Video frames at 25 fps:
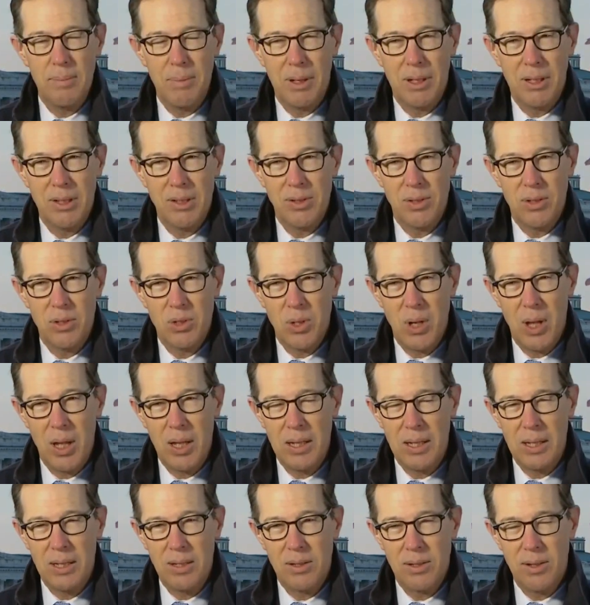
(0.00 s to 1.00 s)
because the
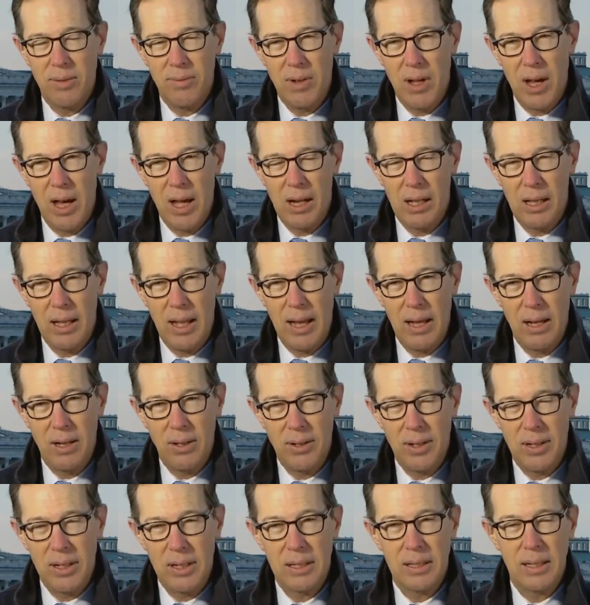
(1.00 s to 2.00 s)
Chinese have not
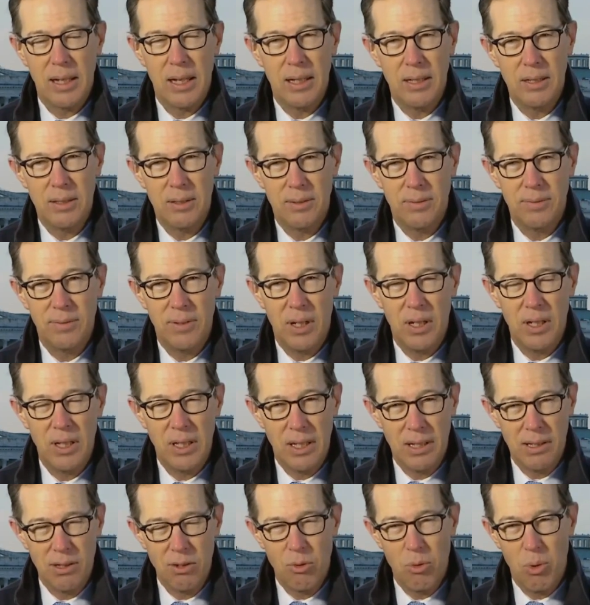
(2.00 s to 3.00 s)
allowed any kind
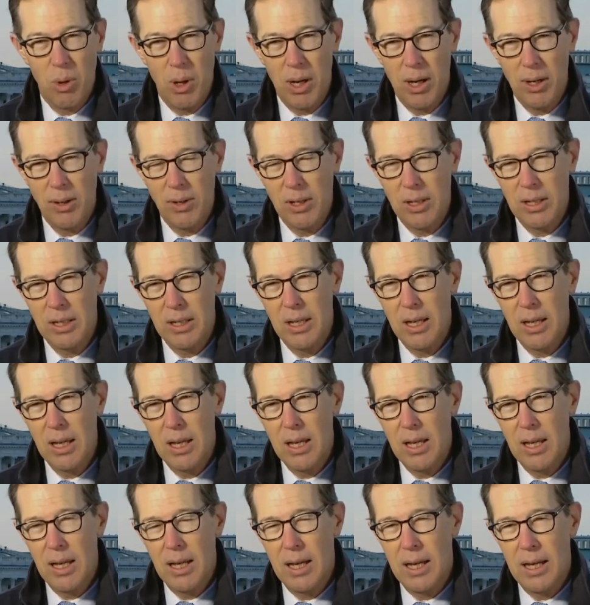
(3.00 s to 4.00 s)
of inquiry.
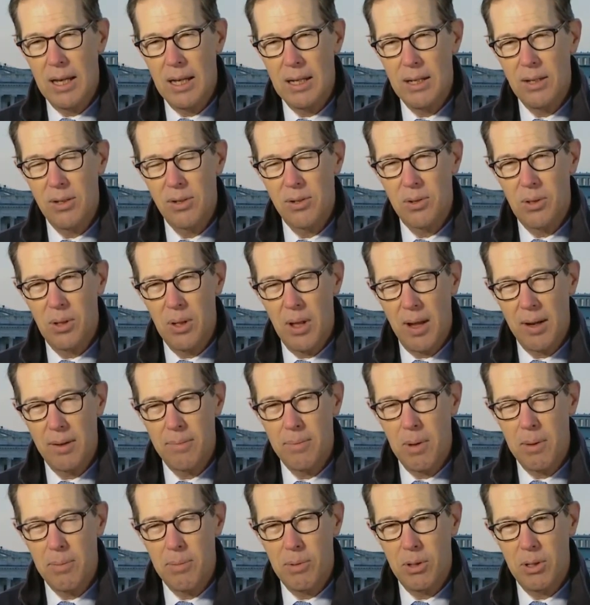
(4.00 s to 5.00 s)
So a lot
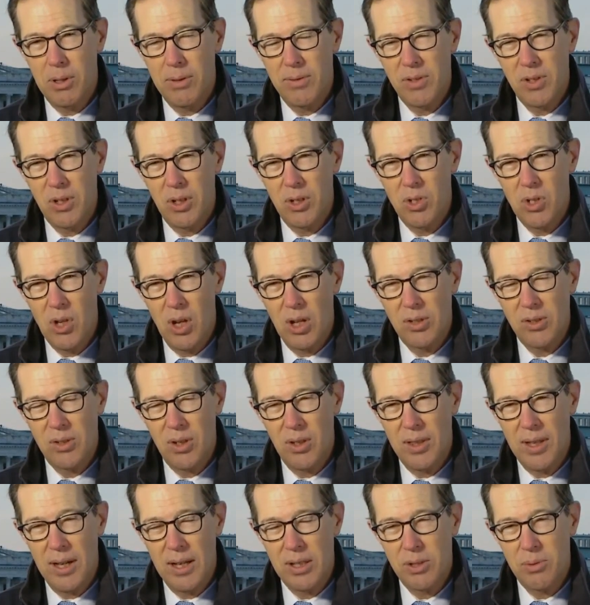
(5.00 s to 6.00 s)
of people have
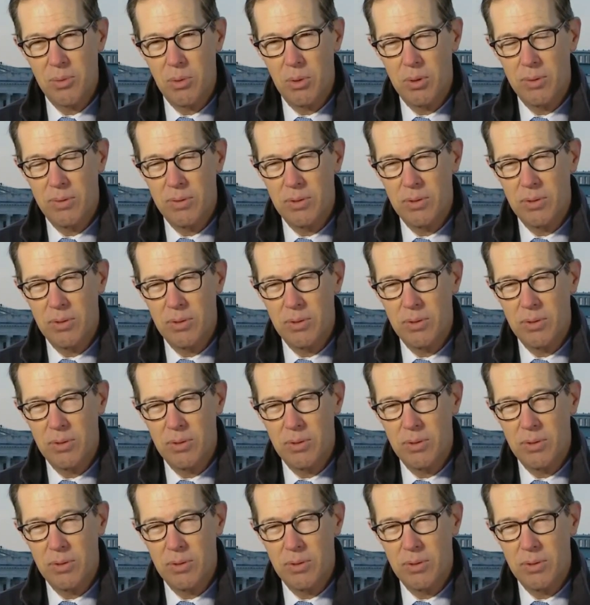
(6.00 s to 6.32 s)
suggested that's where